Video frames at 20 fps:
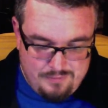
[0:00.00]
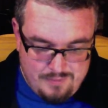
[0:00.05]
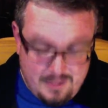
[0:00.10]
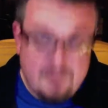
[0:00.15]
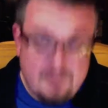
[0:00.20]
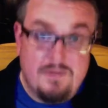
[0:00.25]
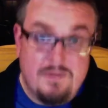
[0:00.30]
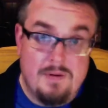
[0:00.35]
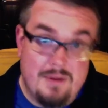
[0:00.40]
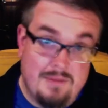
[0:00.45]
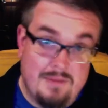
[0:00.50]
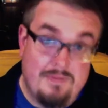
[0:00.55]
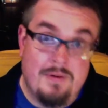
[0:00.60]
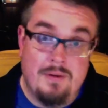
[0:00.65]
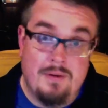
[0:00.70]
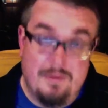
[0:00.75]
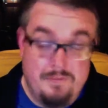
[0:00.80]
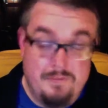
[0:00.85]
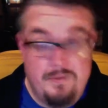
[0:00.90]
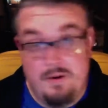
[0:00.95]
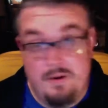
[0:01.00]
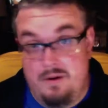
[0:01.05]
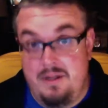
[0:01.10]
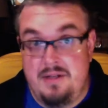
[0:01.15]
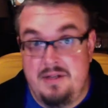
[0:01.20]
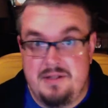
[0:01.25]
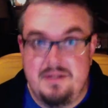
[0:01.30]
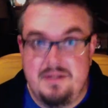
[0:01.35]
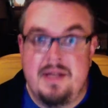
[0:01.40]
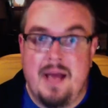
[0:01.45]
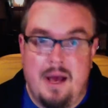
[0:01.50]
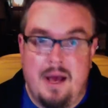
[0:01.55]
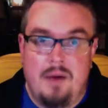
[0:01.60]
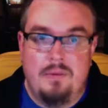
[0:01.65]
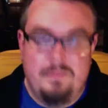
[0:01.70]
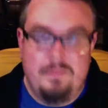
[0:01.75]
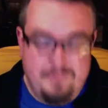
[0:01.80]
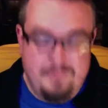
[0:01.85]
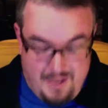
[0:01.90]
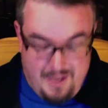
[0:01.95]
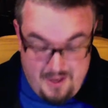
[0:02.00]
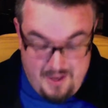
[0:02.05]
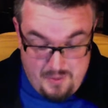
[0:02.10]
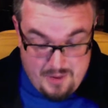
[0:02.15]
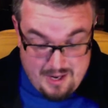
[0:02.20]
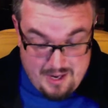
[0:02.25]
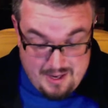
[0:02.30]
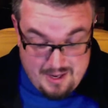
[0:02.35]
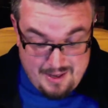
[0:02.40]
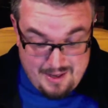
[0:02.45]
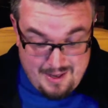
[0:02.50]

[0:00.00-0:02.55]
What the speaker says: for at least now, anyway.